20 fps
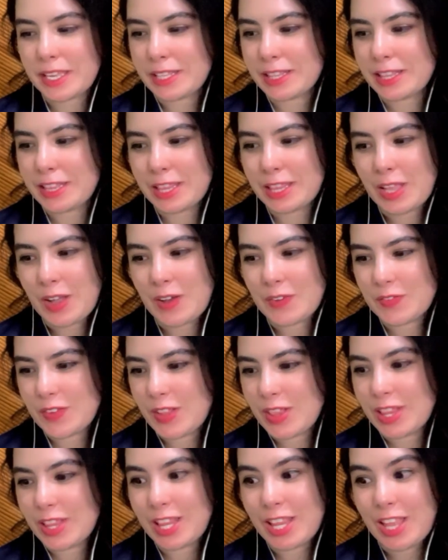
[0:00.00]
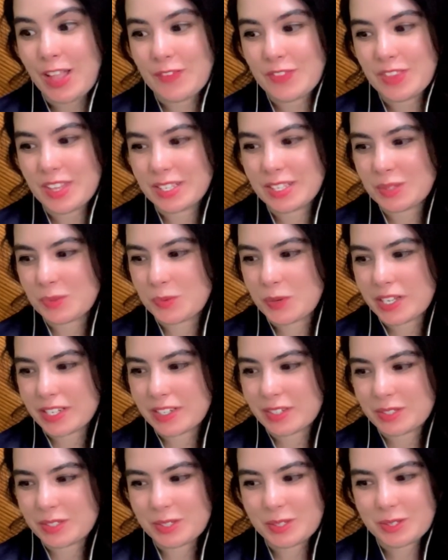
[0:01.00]
love this one.
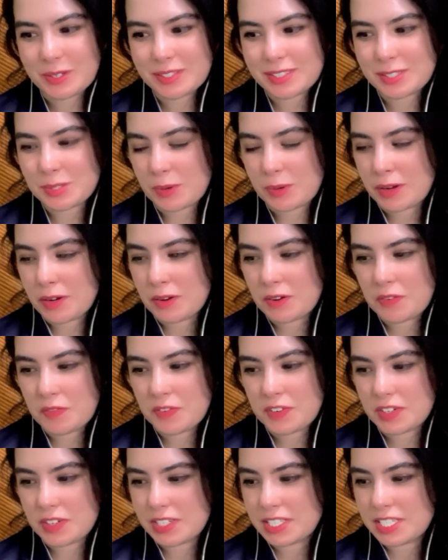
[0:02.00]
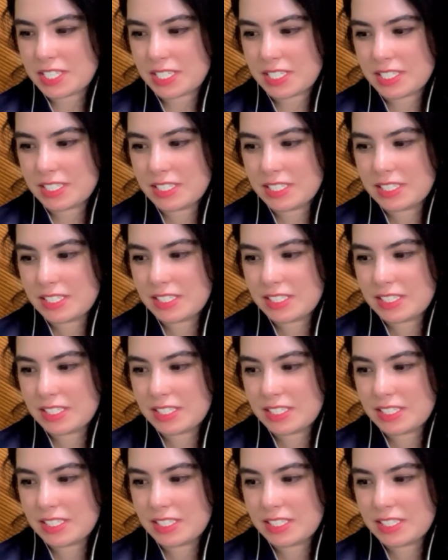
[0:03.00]
Also looks straight out of fairy tale.